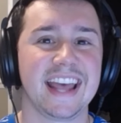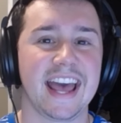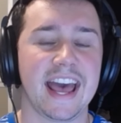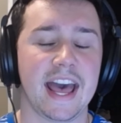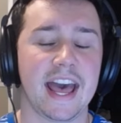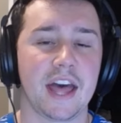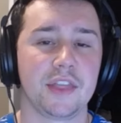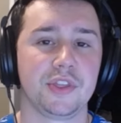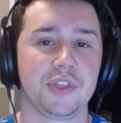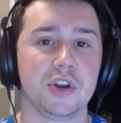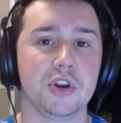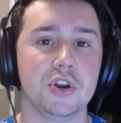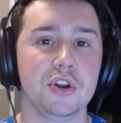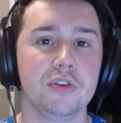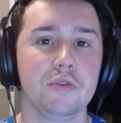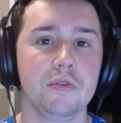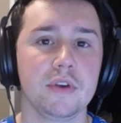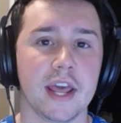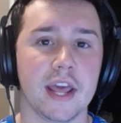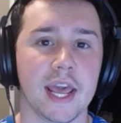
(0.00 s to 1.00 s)
add the
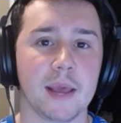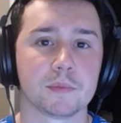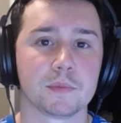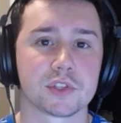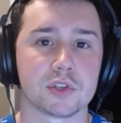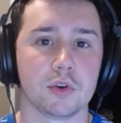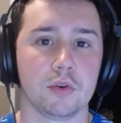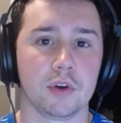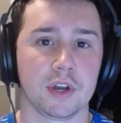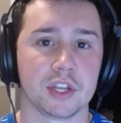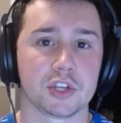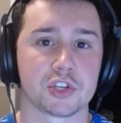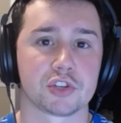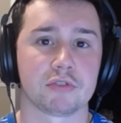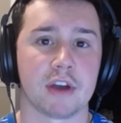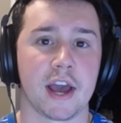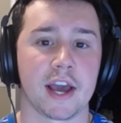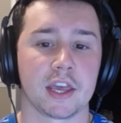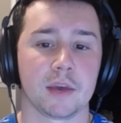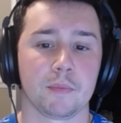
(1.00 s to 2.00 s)
new name so it can
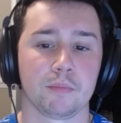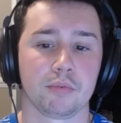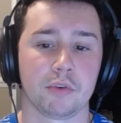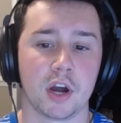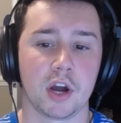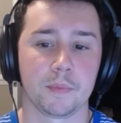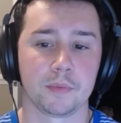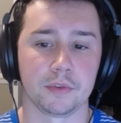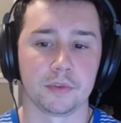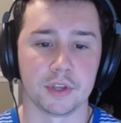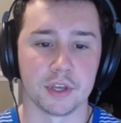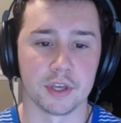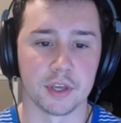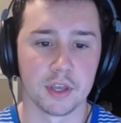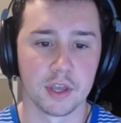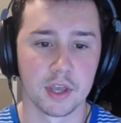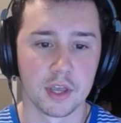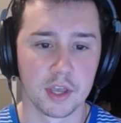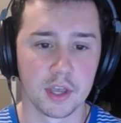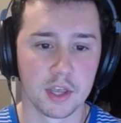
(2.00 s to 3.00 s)
track it properly.
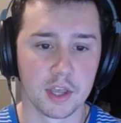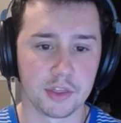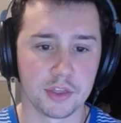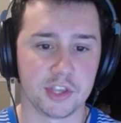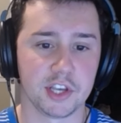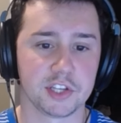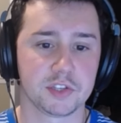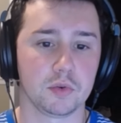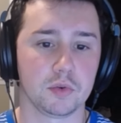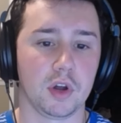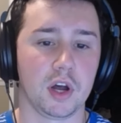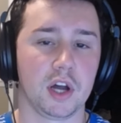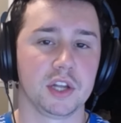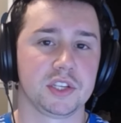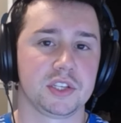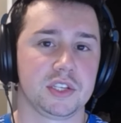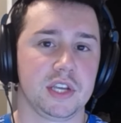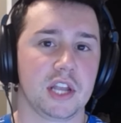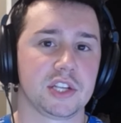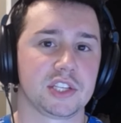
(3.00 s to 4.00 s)
This will
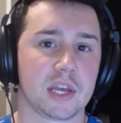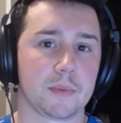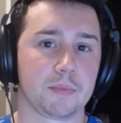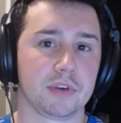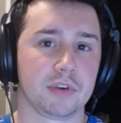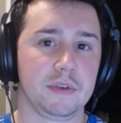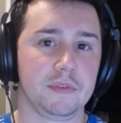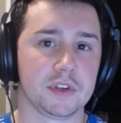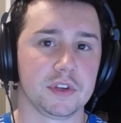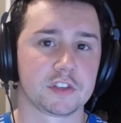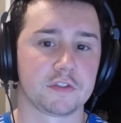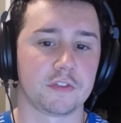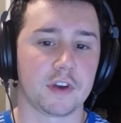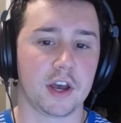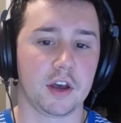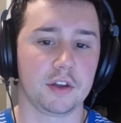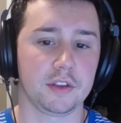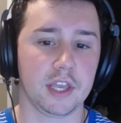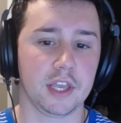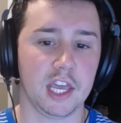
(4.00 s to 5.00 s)
unstage that previous
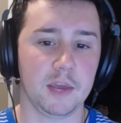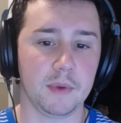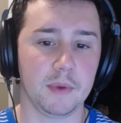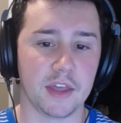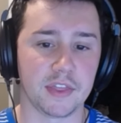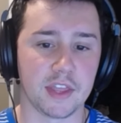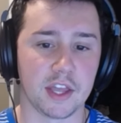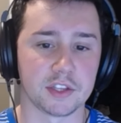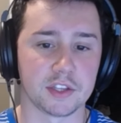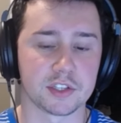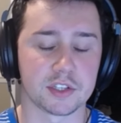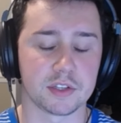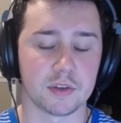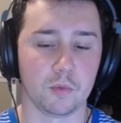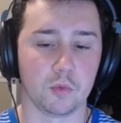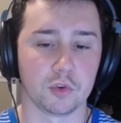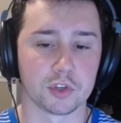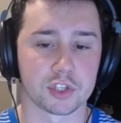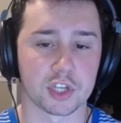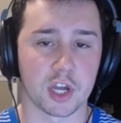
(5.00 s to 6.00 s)
file name, and then
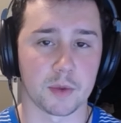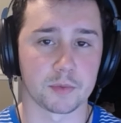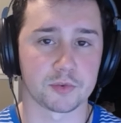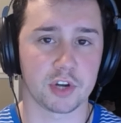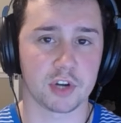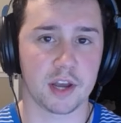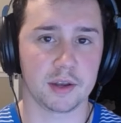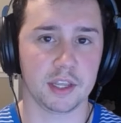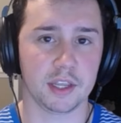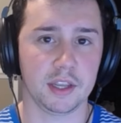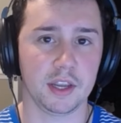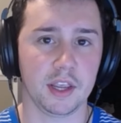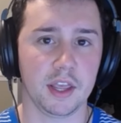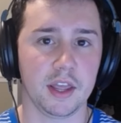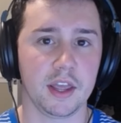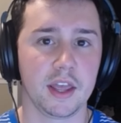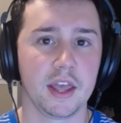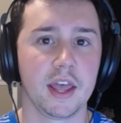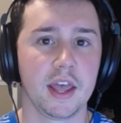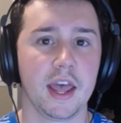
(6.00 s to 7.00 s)
we'll stop tracking
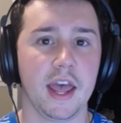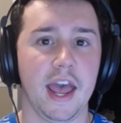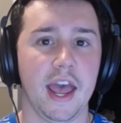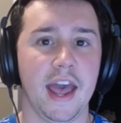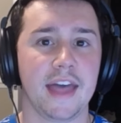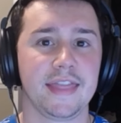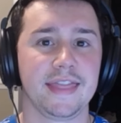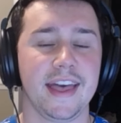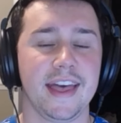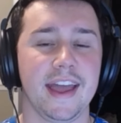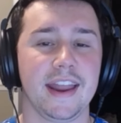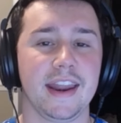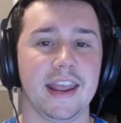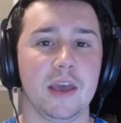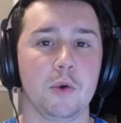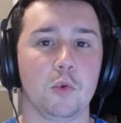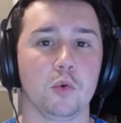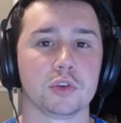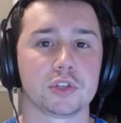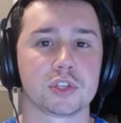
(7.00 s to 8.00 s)
it, and then it
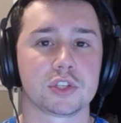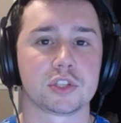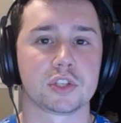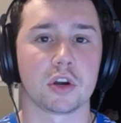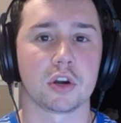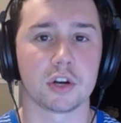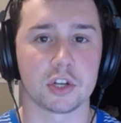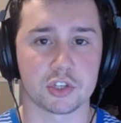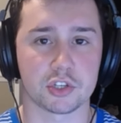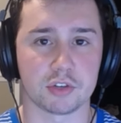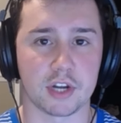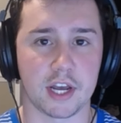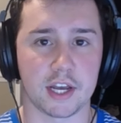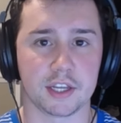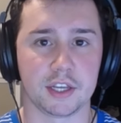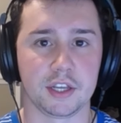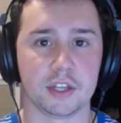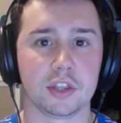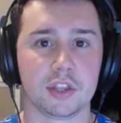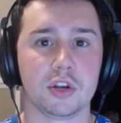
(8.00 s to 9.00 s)
will start
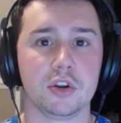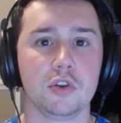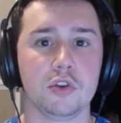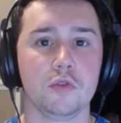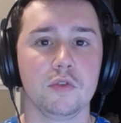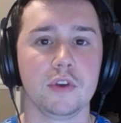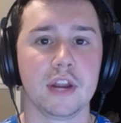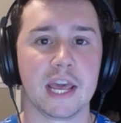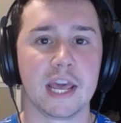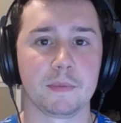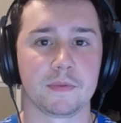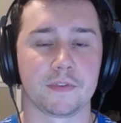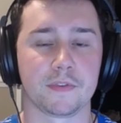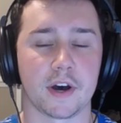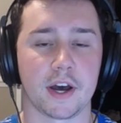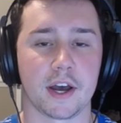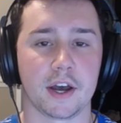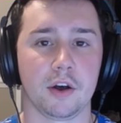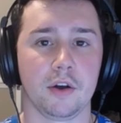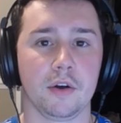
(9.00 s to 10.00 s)
tracking the new name
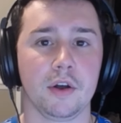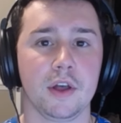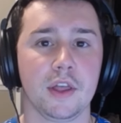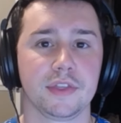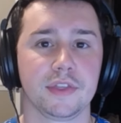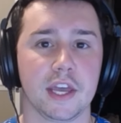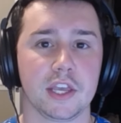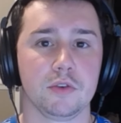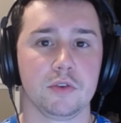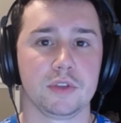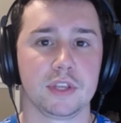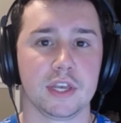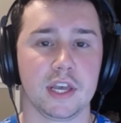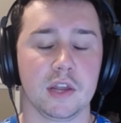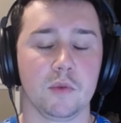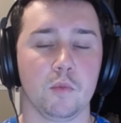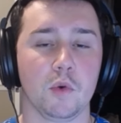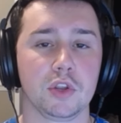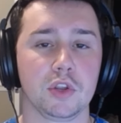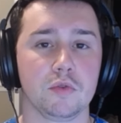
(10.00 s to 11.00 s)
file that you
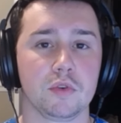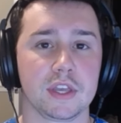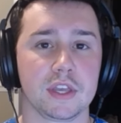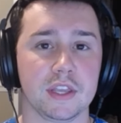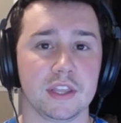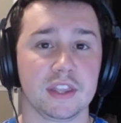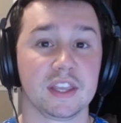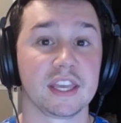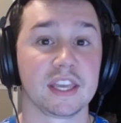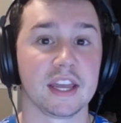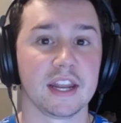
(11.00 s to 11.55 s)
did when you did the git